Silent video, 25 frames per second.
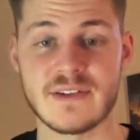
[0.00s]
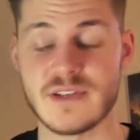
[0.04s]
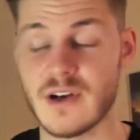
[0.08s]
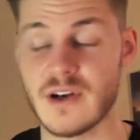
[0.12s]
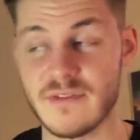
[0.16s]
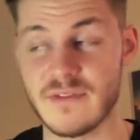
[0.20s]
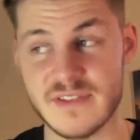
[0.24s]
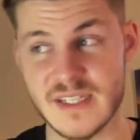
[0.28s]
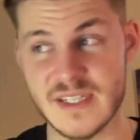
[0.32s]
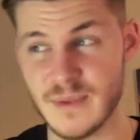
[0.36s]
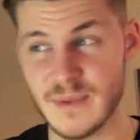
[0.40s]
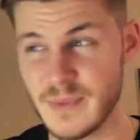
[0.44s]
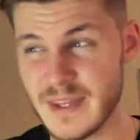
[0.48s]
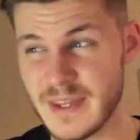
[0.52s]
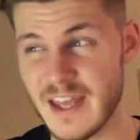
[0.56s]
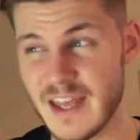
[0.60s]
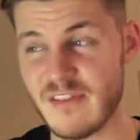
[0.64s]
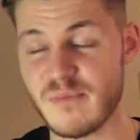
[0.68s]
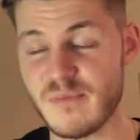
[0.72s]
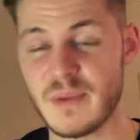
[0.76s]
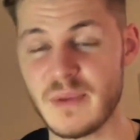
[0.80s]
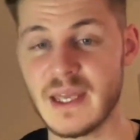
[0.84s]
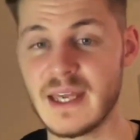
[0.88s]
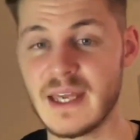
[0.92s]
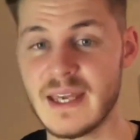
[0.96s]
Obviously, with
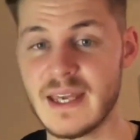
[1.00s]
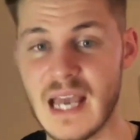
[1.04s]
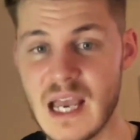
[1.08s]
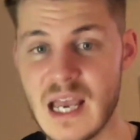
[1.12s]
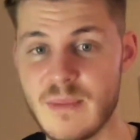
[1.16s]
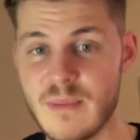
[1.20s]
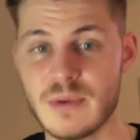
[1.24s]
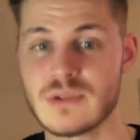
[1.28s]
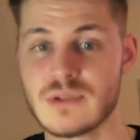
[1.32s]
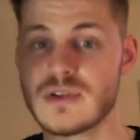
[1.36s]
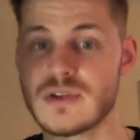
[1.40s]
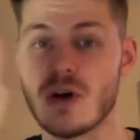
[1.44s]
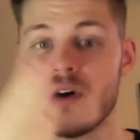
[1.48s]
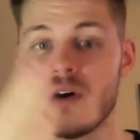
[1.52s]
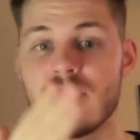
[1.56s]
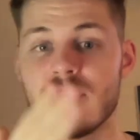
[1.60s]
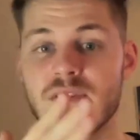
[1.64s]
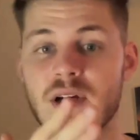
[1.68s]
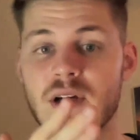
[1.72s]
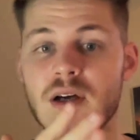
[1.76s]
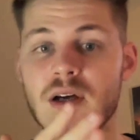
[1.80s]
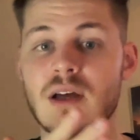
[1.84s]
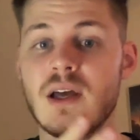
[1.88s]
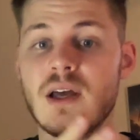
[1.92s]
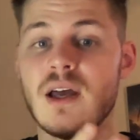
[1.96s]
FBA, you're able to
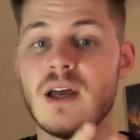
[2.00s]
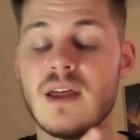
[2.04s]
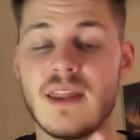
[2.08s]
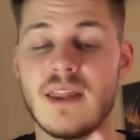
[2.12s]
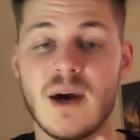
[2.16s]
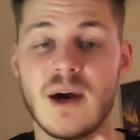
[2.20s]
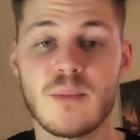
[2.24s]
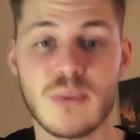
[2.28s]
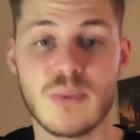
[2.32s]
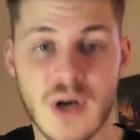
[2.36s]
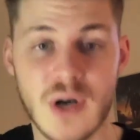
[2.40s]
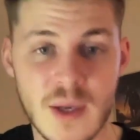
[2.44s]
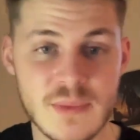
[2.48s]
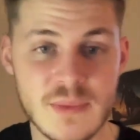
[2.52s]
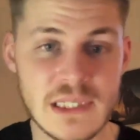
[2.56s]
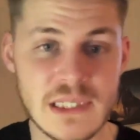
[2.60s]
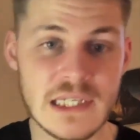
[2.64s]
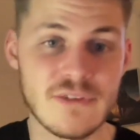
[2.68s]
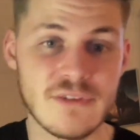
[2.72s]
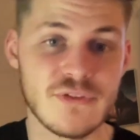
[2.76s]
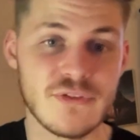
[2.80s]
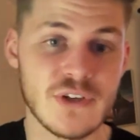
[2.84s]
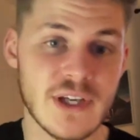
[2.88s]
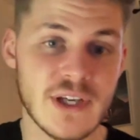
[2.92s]
offer that prime delivery.